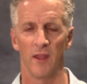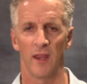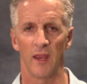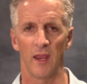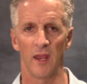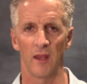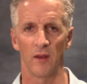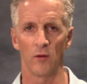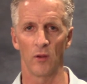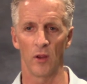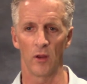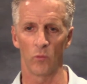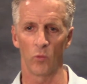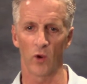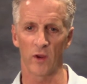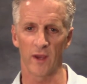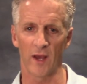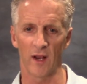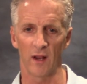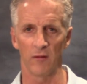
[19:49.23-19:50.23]
and
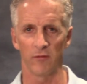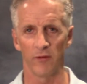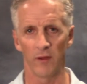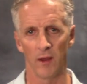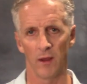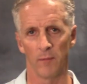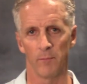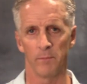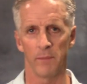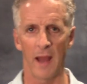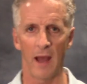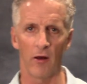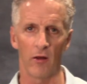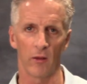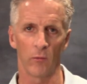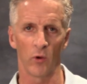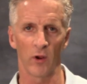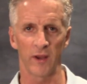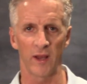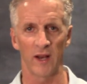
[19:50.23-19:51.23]
what kind
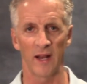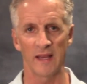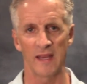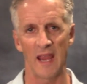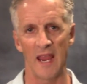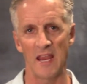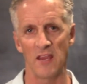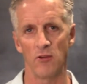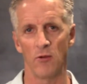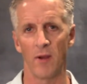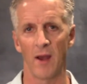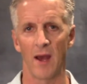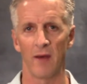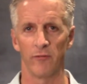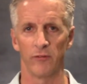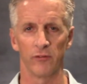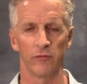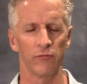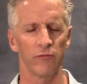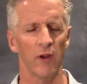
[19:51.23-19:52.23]
of gait you
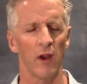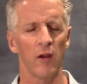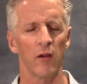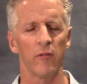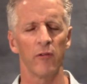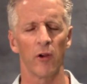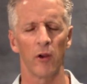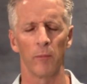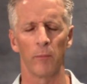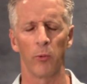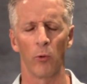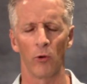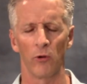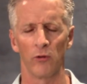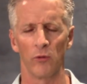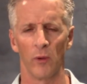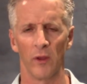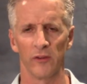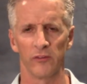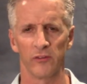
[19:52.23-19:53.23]
have is very, very
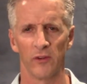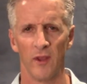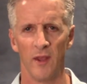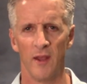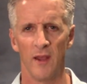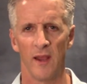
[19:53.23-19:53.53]
important to us.